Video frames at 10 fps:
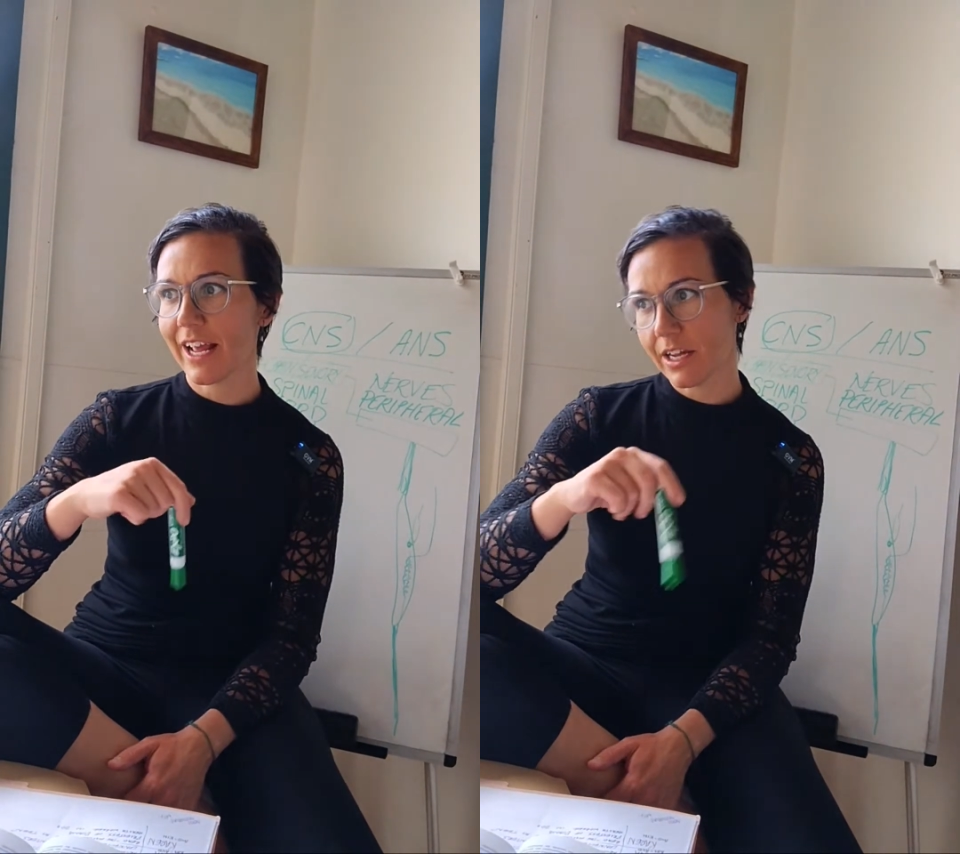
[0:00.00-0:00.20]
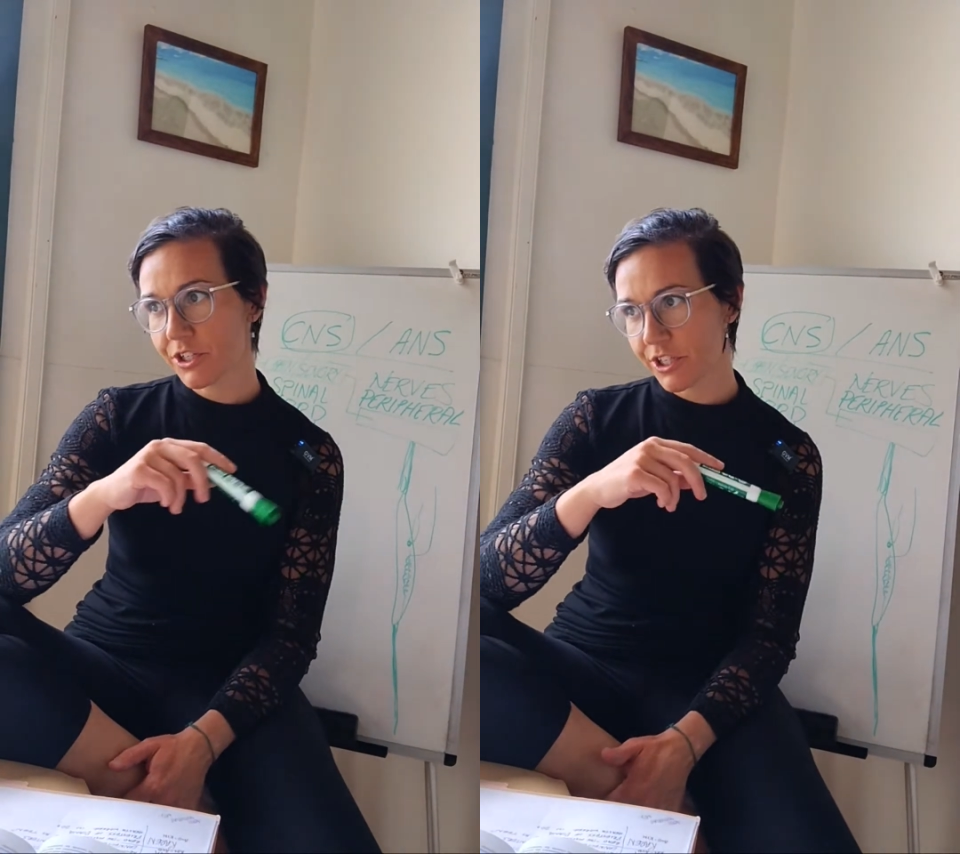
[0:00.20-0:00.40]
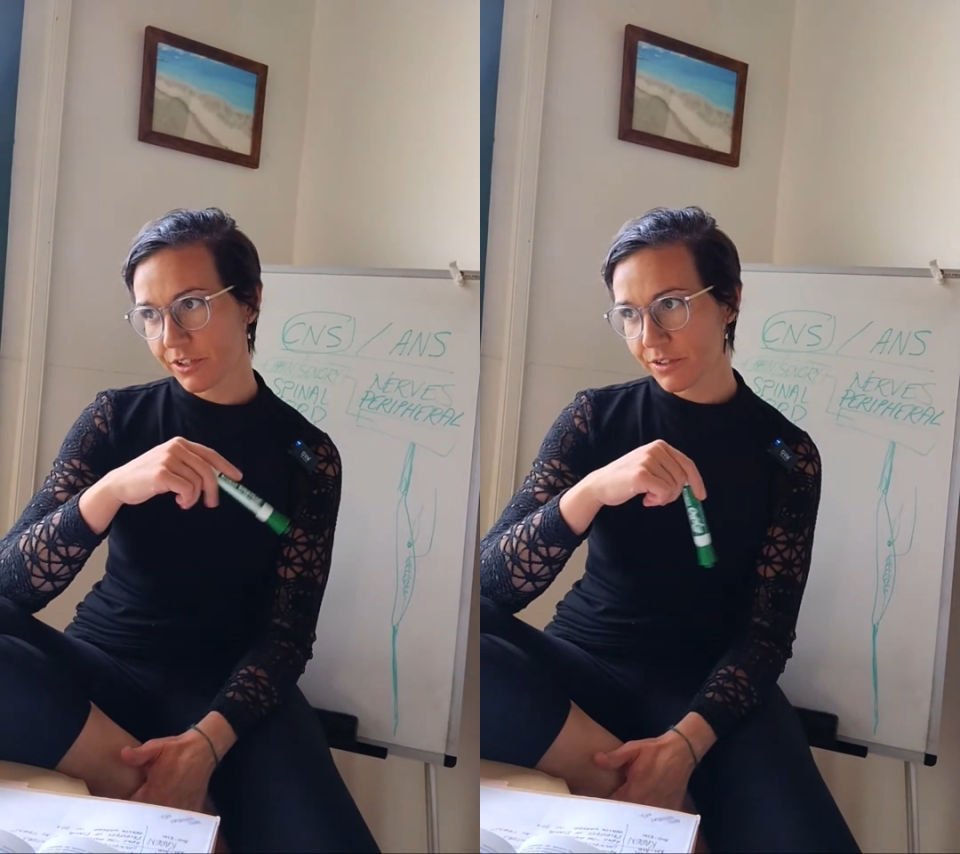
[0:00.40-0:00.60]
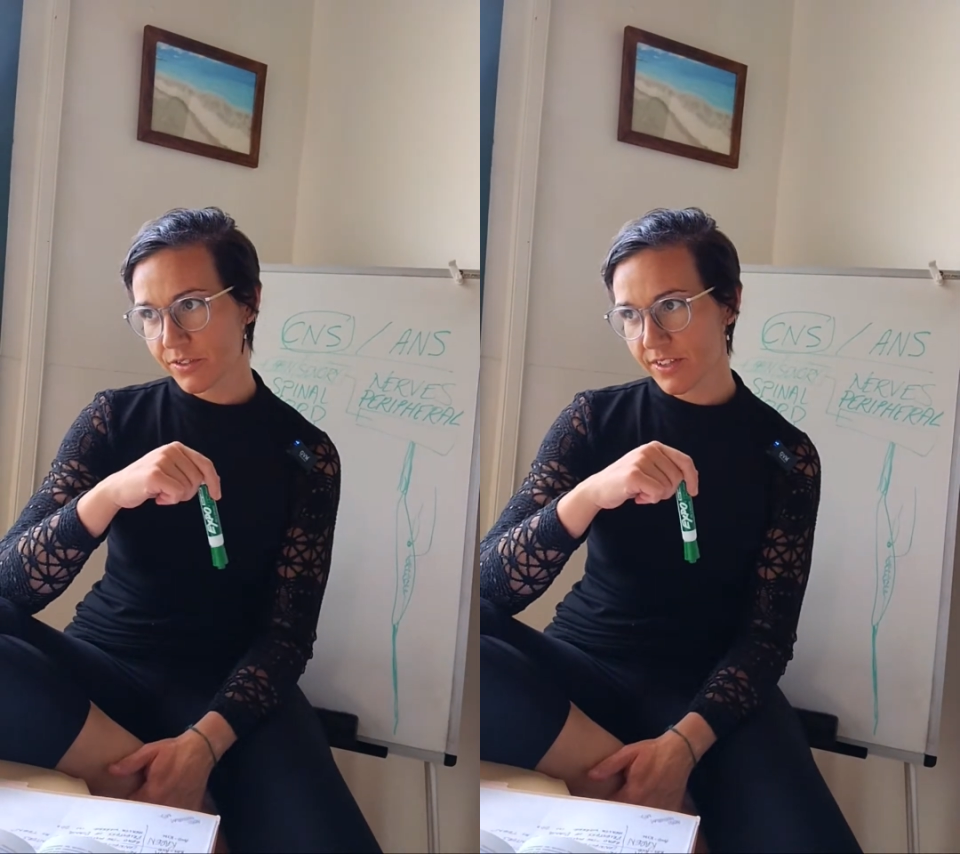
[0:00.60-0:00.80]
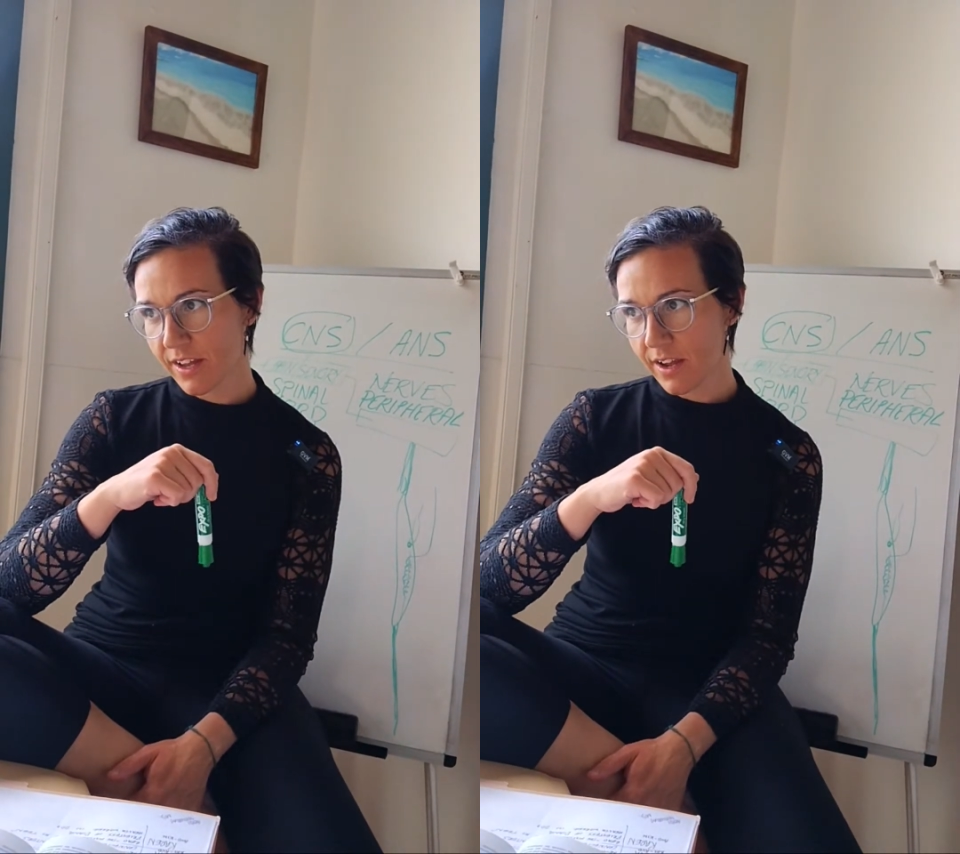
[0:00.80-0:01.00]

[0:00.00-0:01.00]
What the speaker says: issues